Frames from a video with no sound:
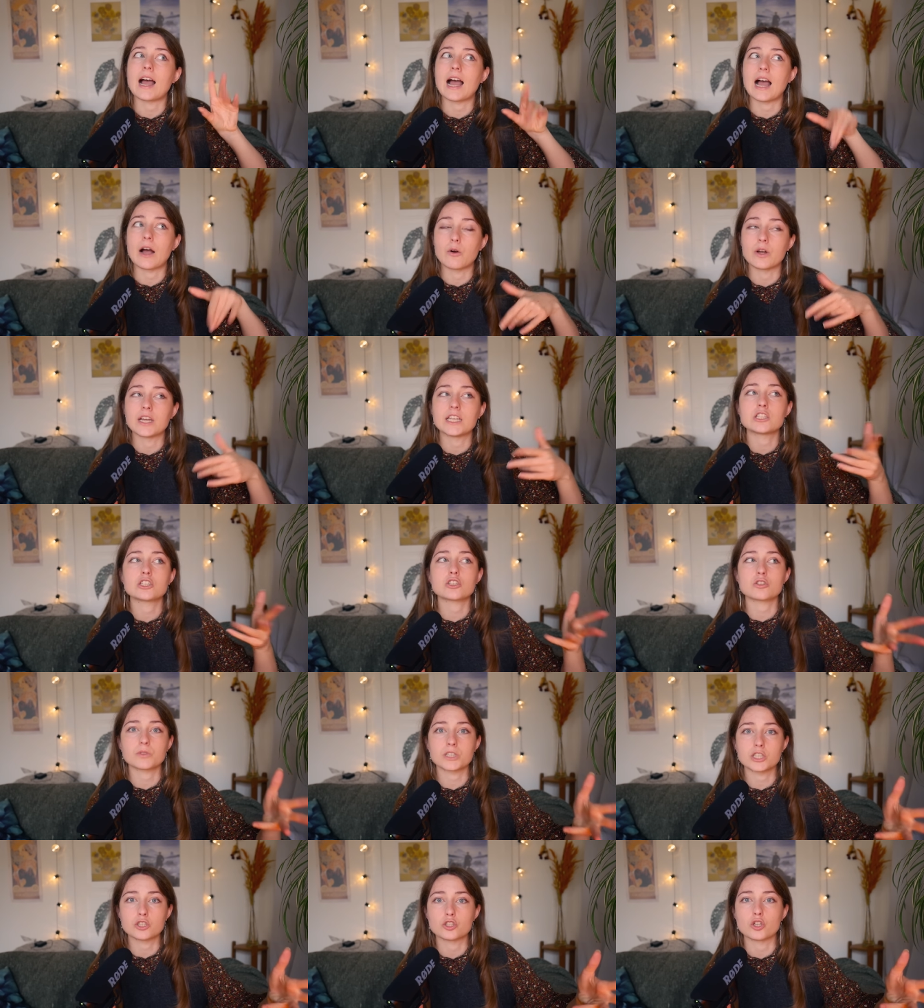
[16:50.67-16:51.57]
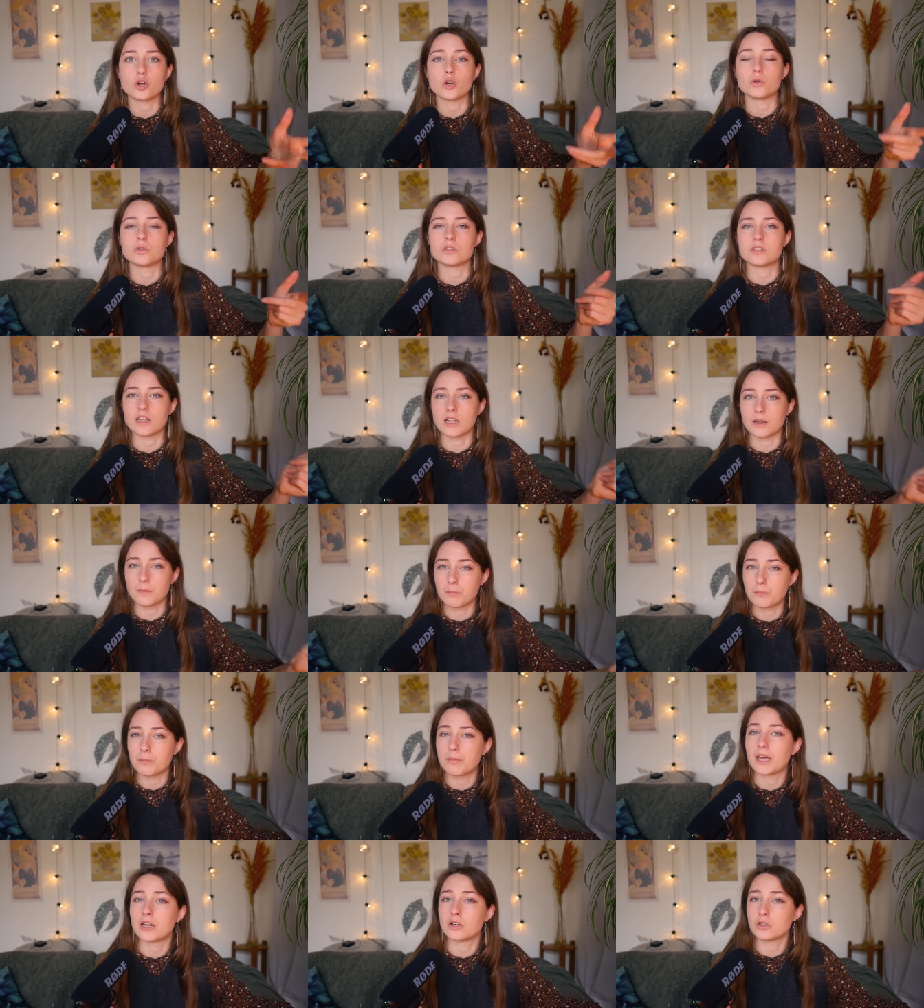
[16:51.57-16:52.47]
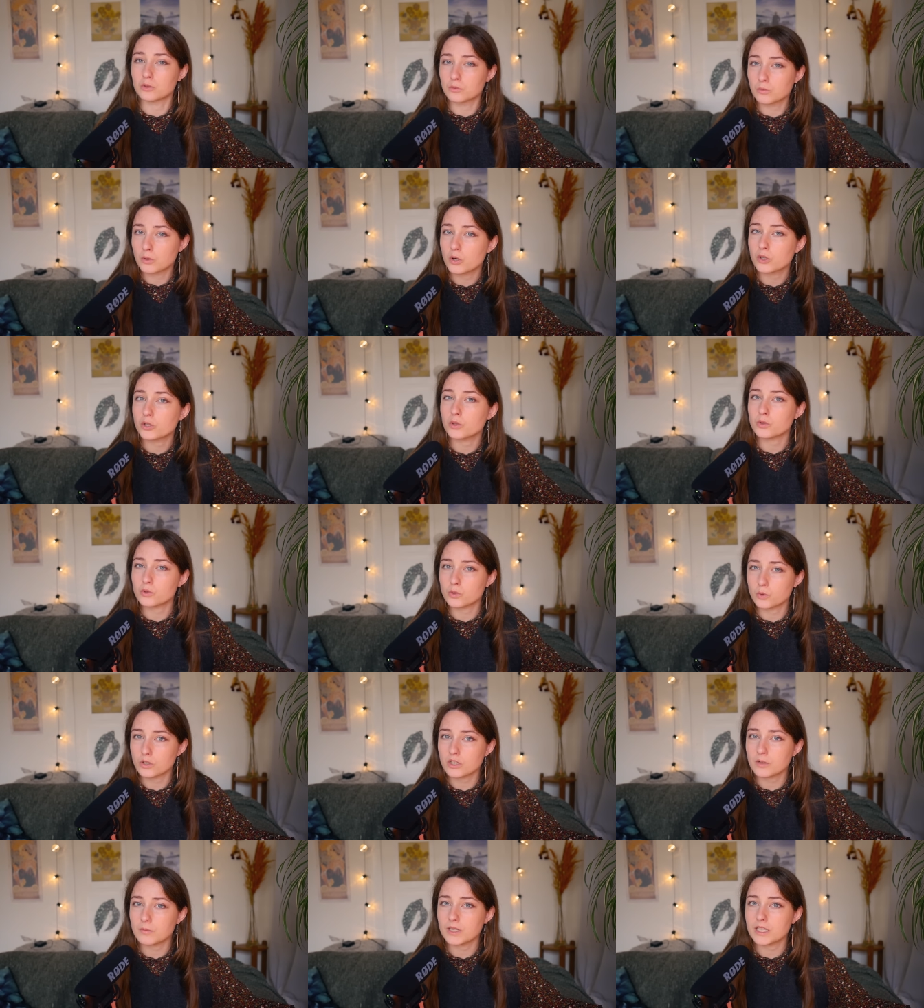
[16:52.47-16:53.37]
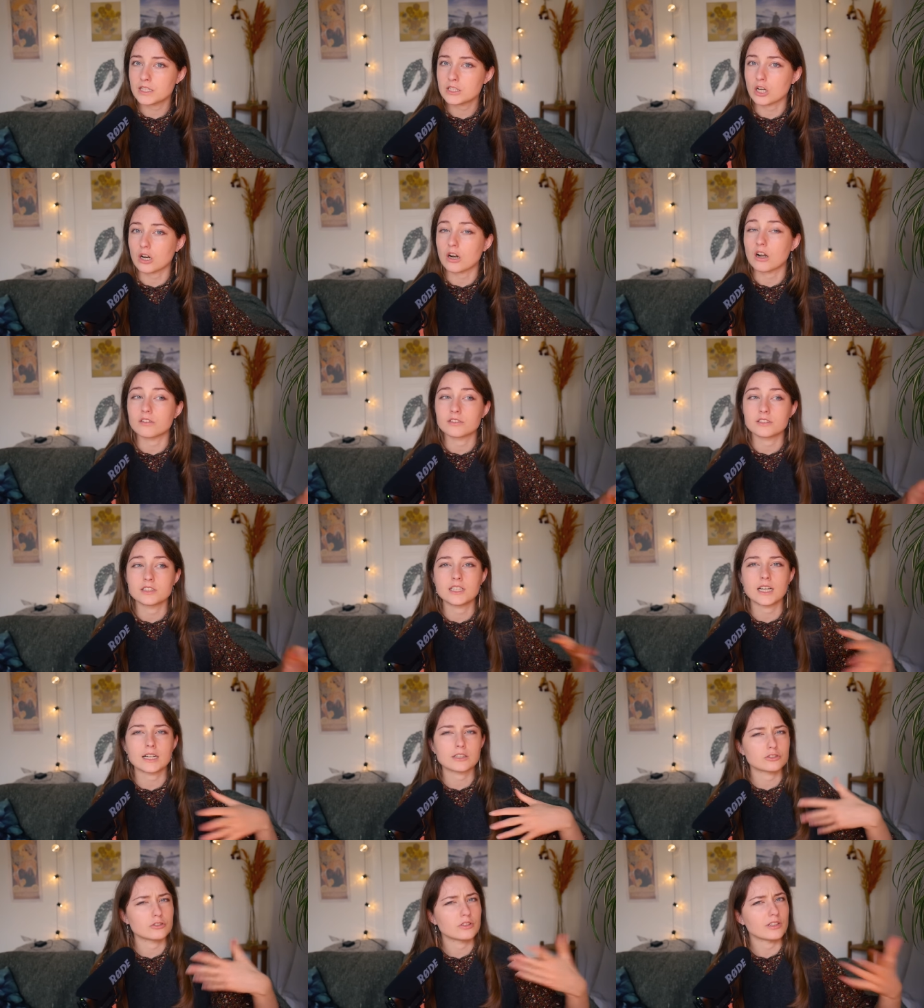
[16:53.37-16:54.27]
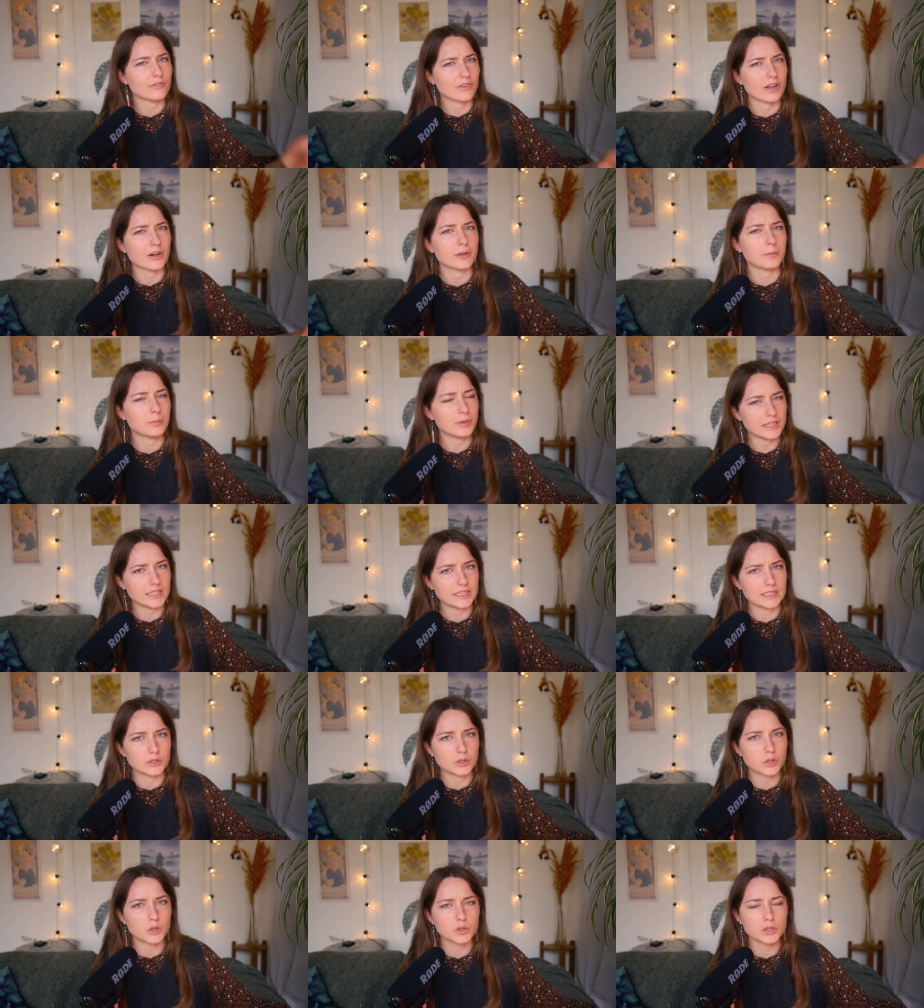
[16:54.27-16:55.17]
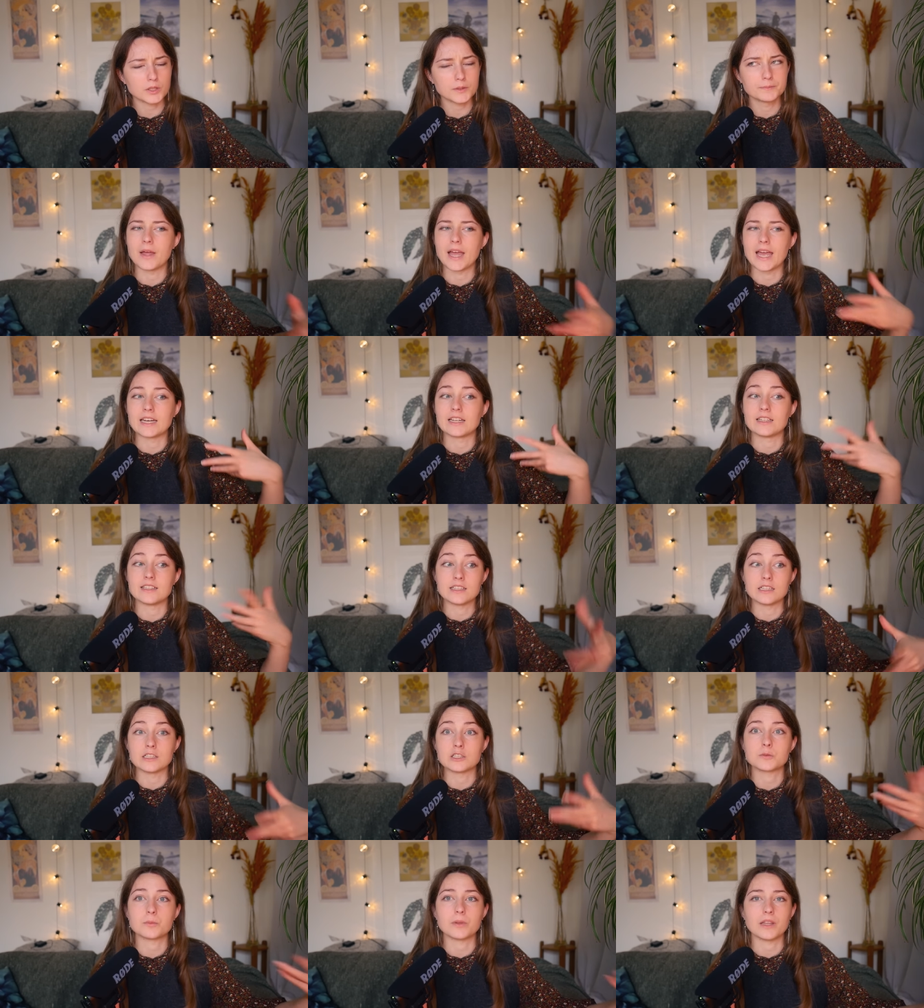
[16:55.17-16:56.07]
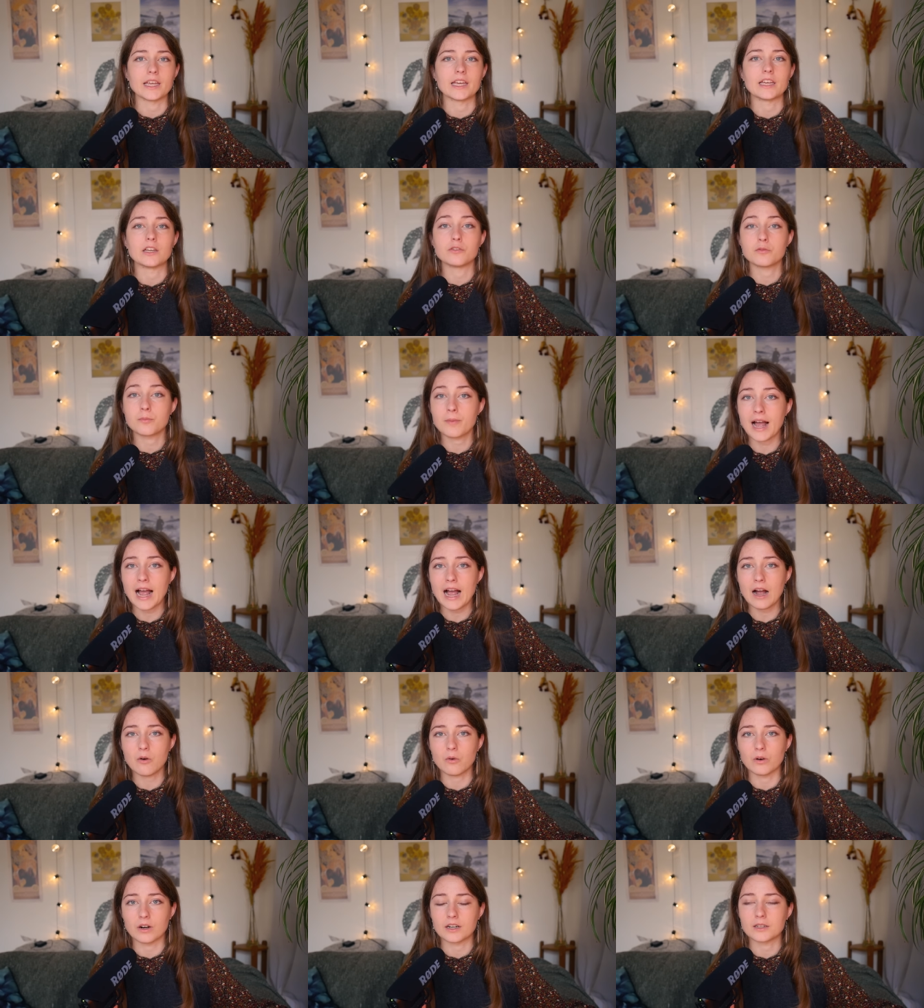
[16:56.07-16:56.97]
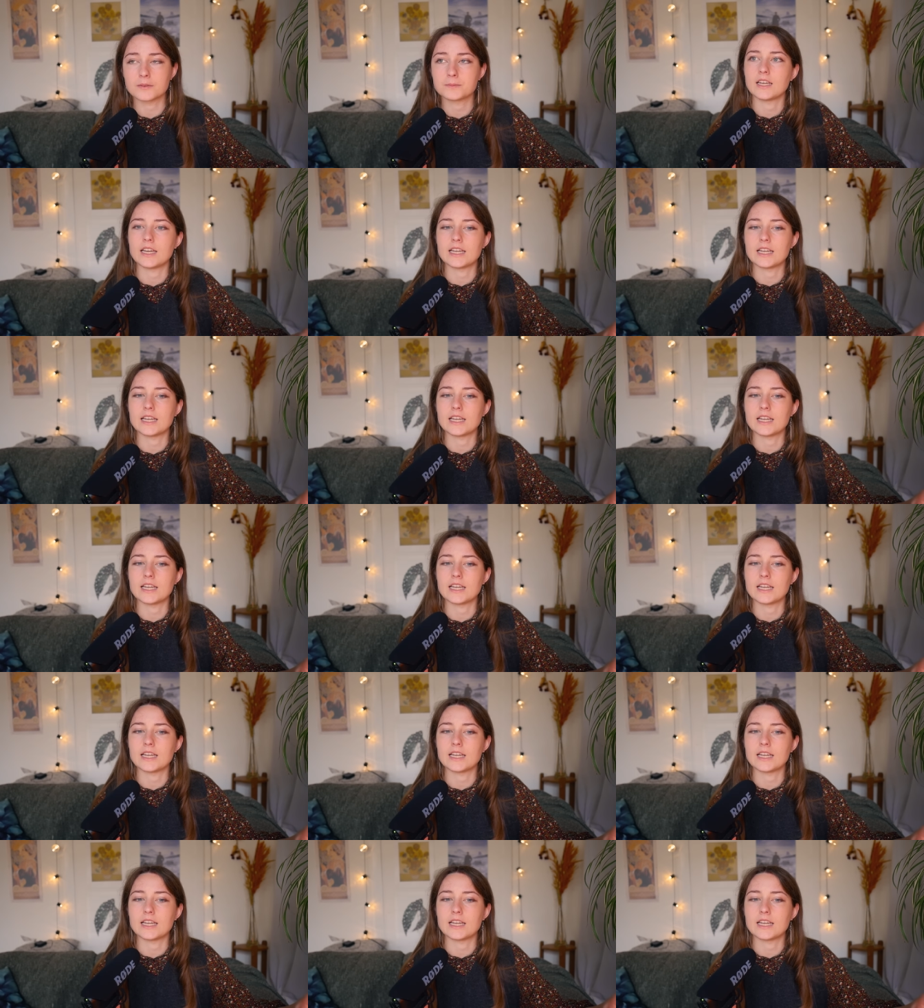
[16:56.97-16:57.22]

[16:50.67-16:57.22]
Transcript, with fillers: how history shows that battle royal tournaments are often actually very political and a display of power.